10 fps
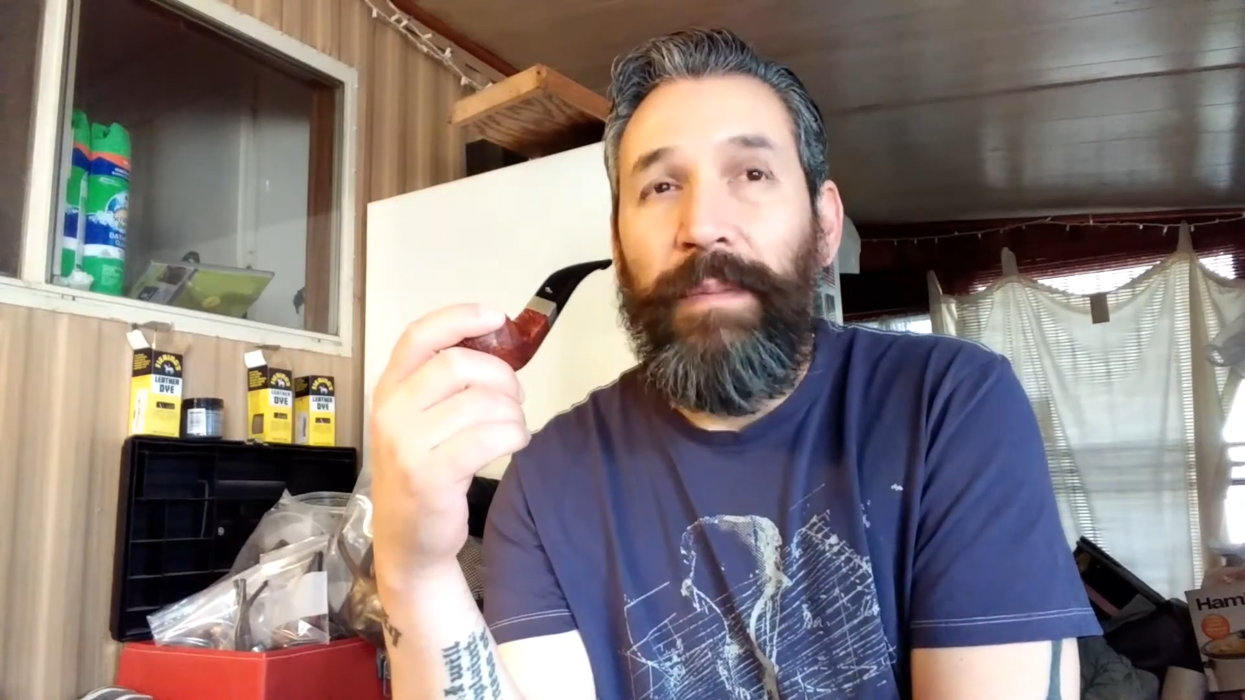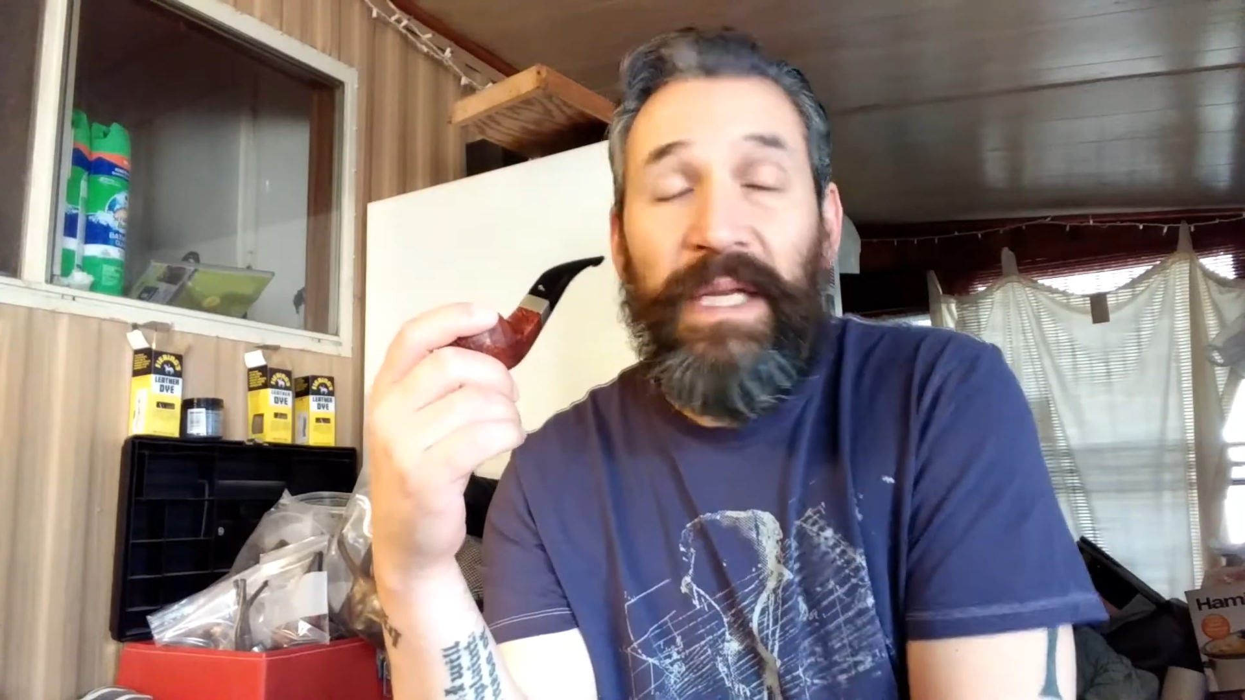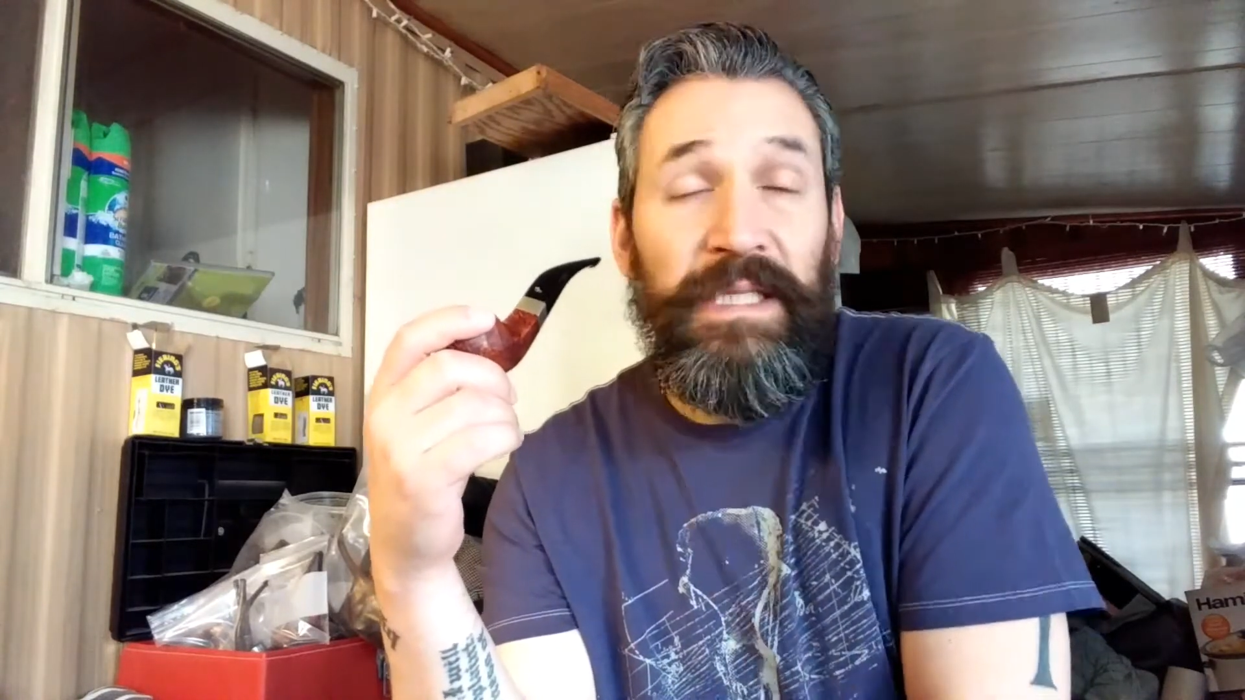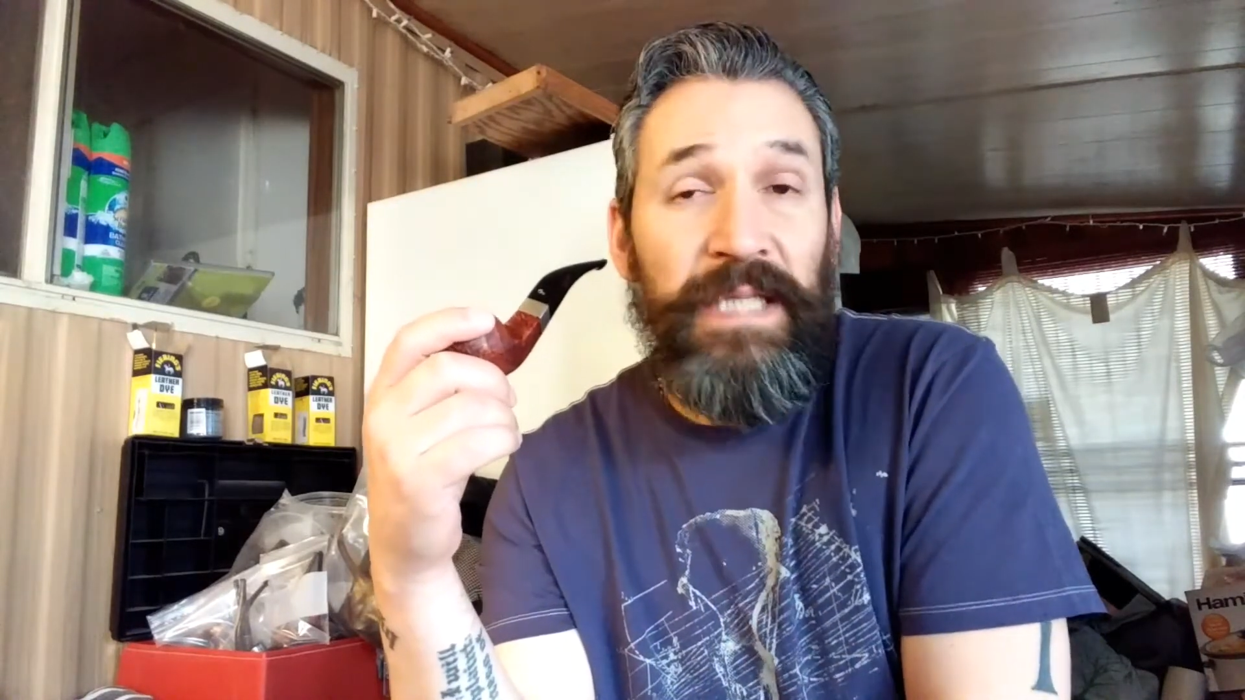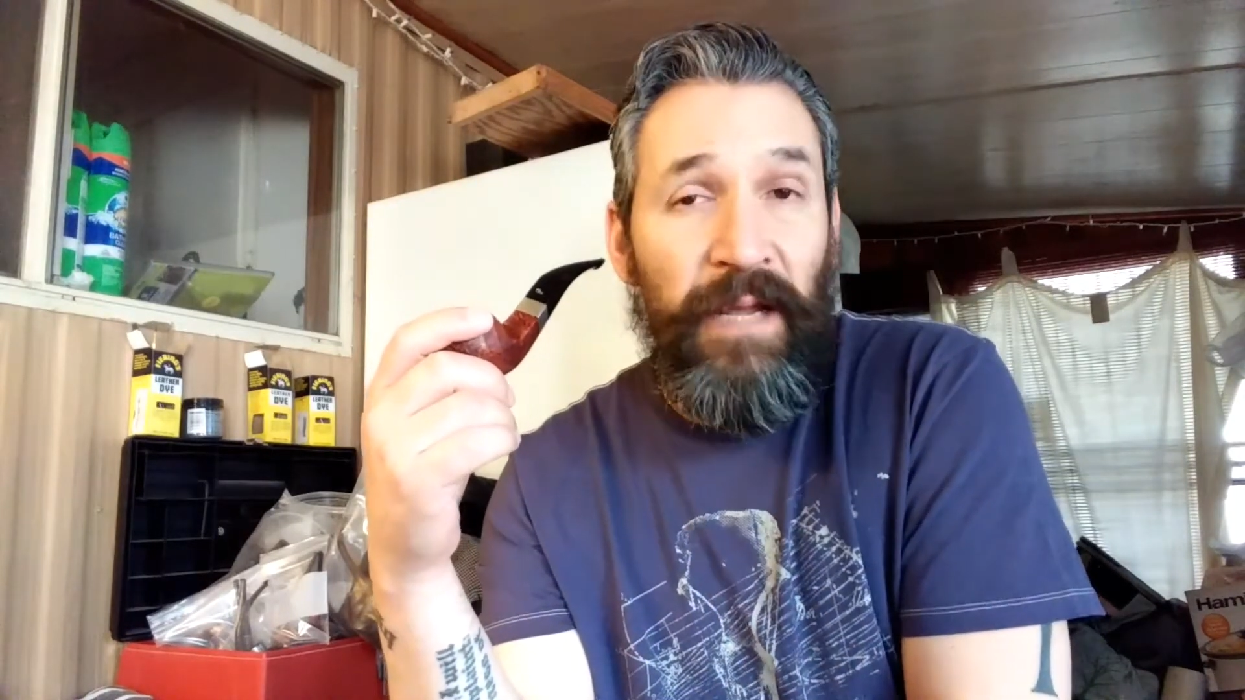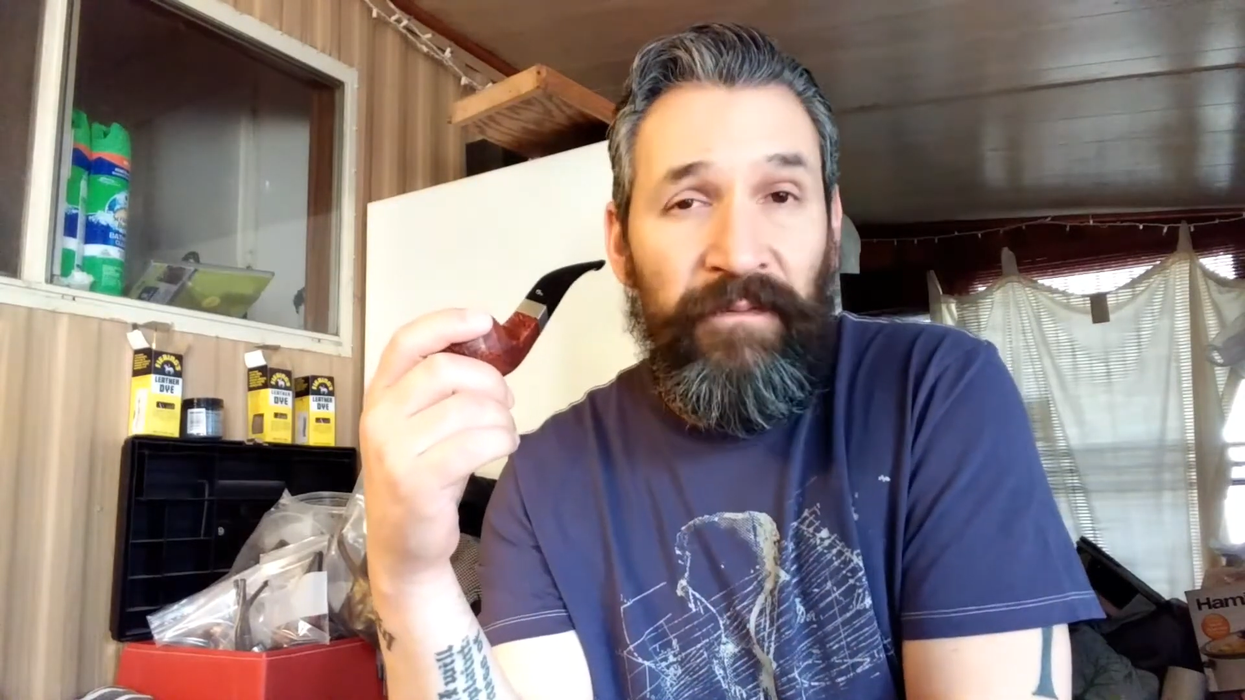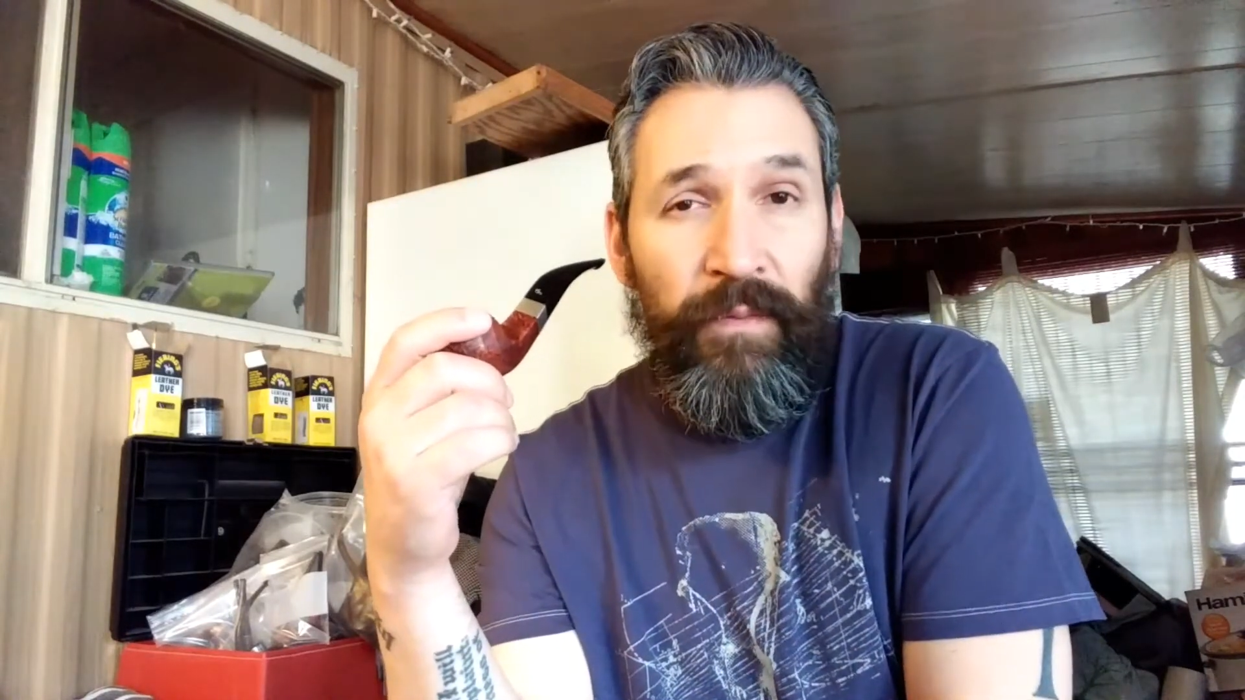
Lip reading: At least not for